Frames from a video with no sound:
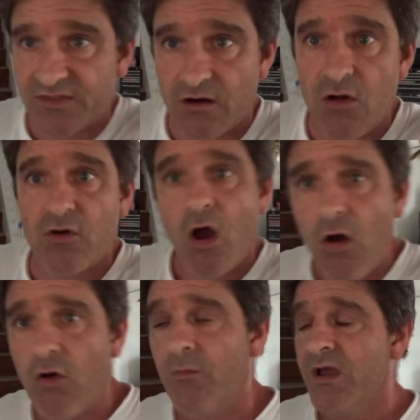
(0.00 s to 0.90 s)
of their own
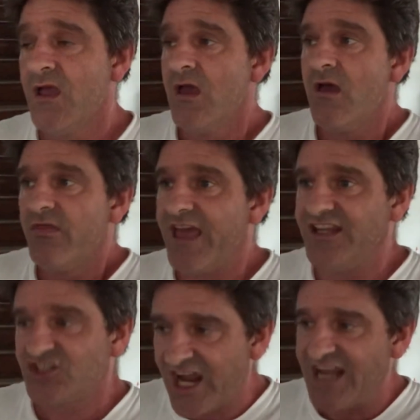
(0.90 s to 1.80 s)
home,
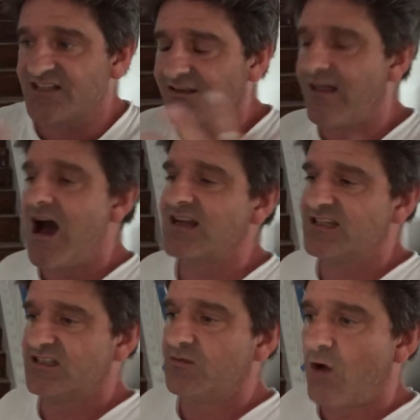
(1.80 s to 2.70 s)
they changed the lock
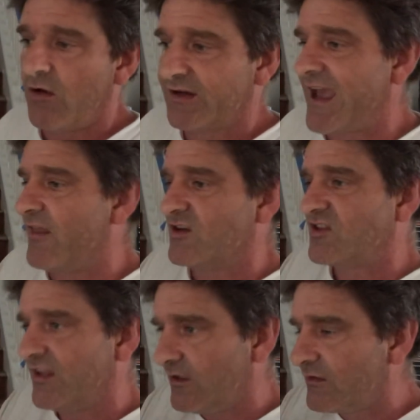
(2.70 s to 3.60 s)
system altogether,
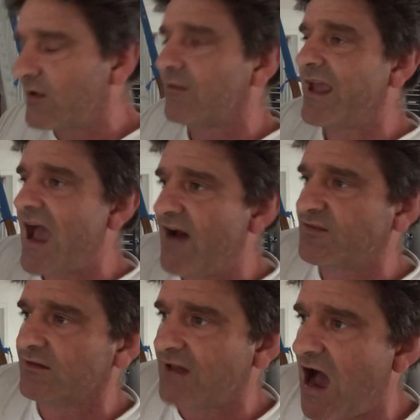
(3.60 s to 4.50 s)
so that you literally have
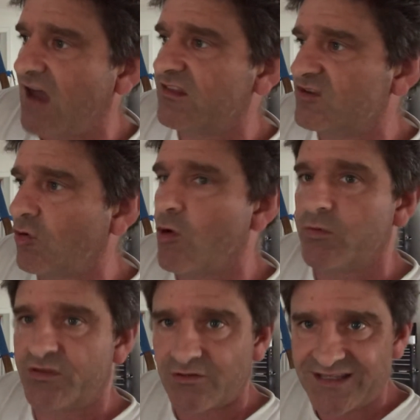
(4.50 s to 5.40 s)
to lock the door
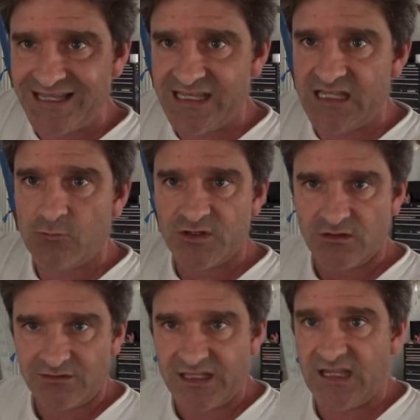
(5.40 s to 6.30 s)
with your key when
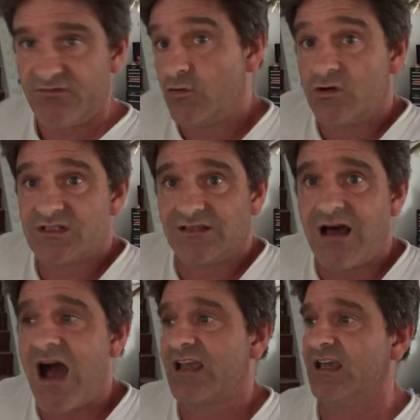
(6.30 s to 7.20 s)
you leave in order to
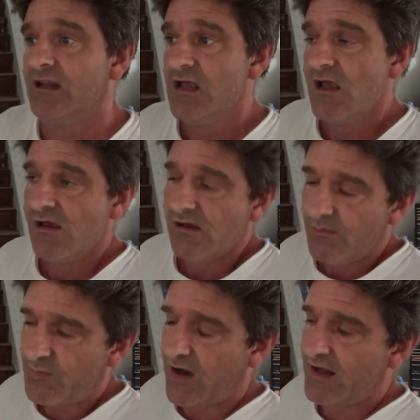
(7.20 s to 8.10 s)
lock it.
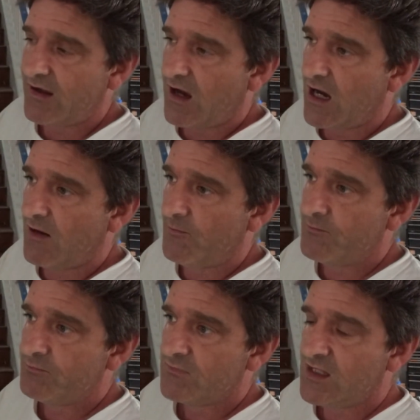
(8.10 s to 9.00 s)
But,
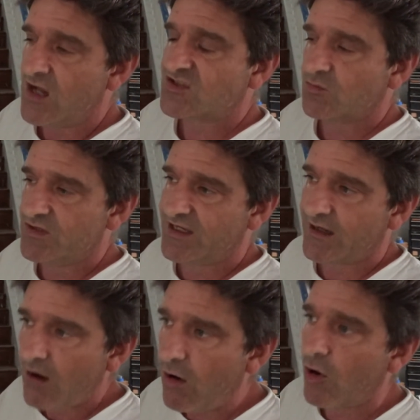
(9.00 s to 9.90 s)
so when you
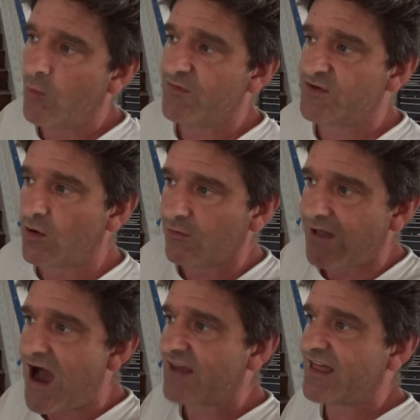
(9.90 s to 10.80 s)
get home, if you don't
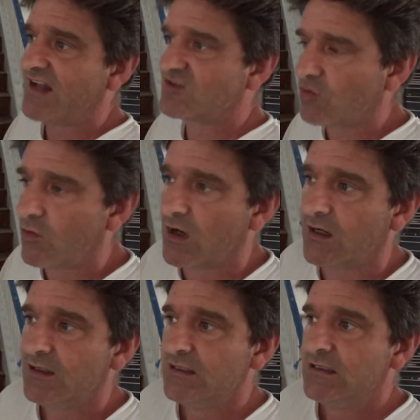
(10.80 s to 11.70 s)
lock that
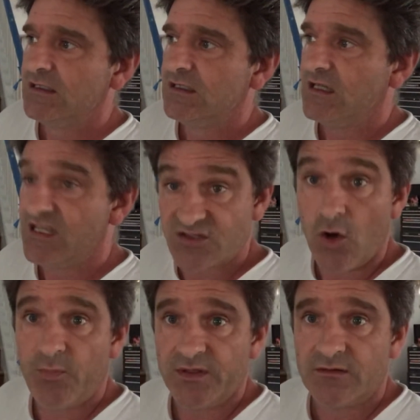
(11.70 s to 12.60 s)
door, it's
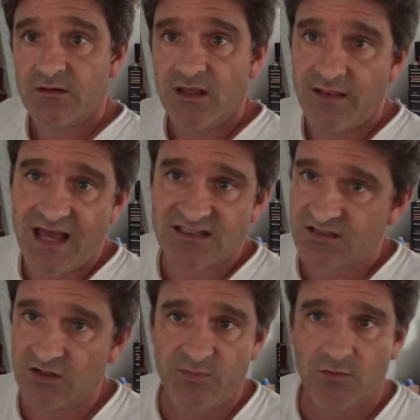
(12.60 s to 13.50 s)
open. And that
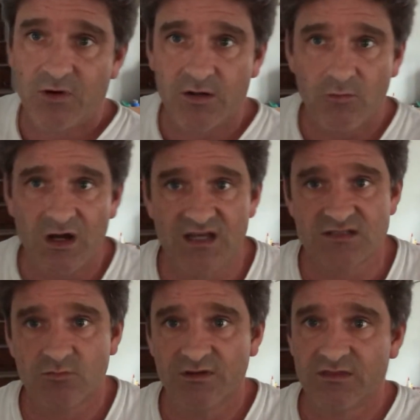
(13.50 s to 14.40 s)
could be what it
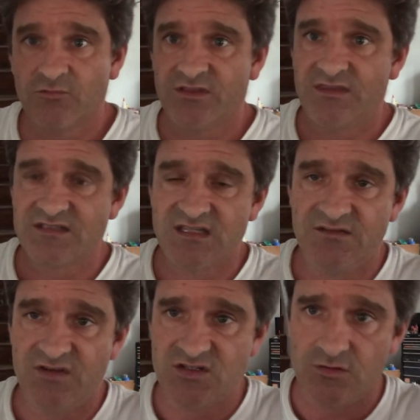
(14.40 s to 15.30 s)
was with this
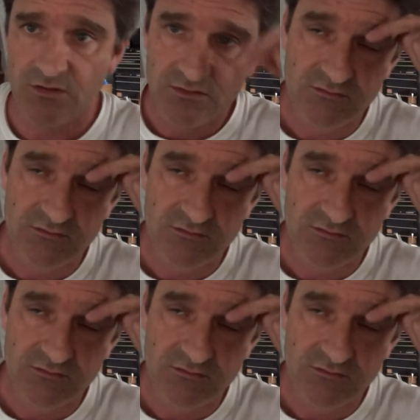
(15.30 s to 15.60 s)
individual.